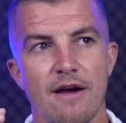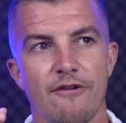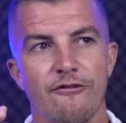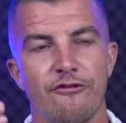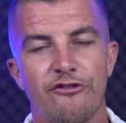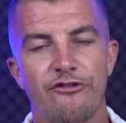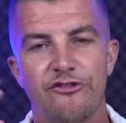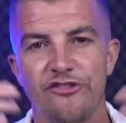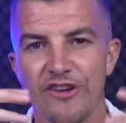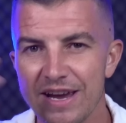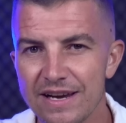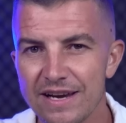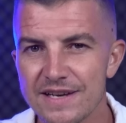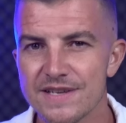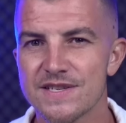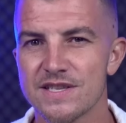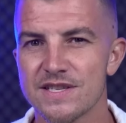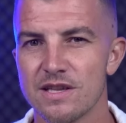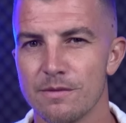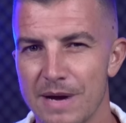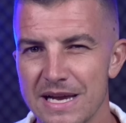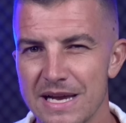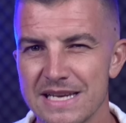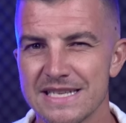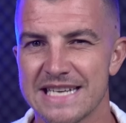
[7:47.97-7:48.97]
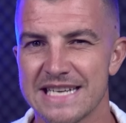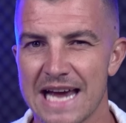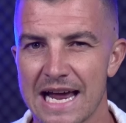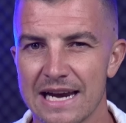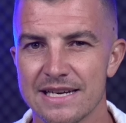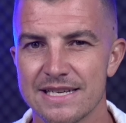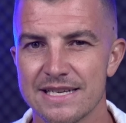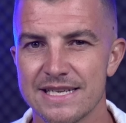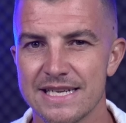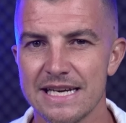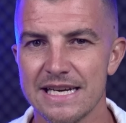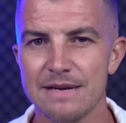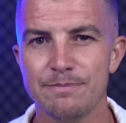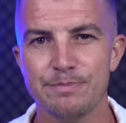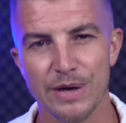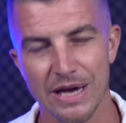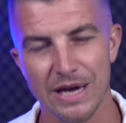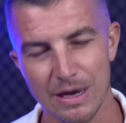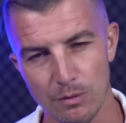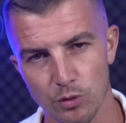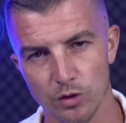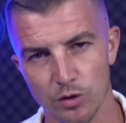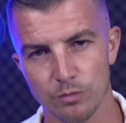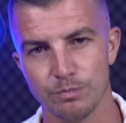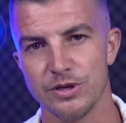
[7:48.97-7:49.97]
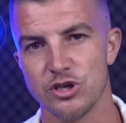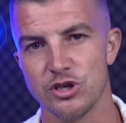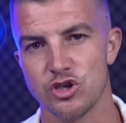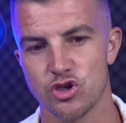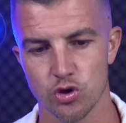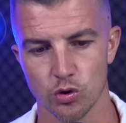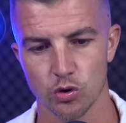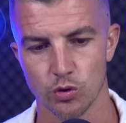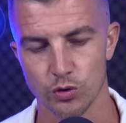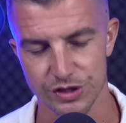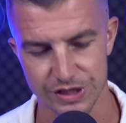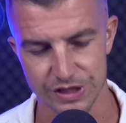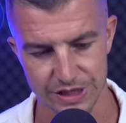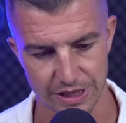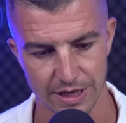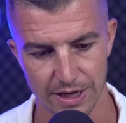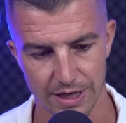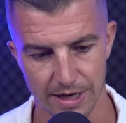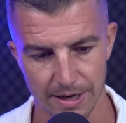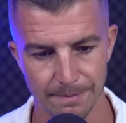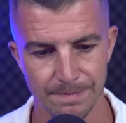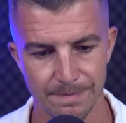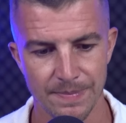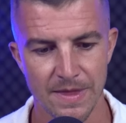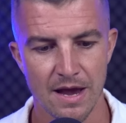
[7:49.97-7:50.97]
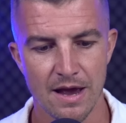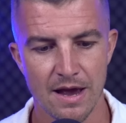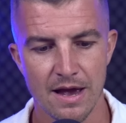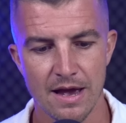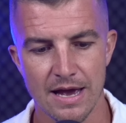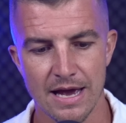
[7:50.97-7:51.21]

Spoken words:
fix the mentality, but it would be short term.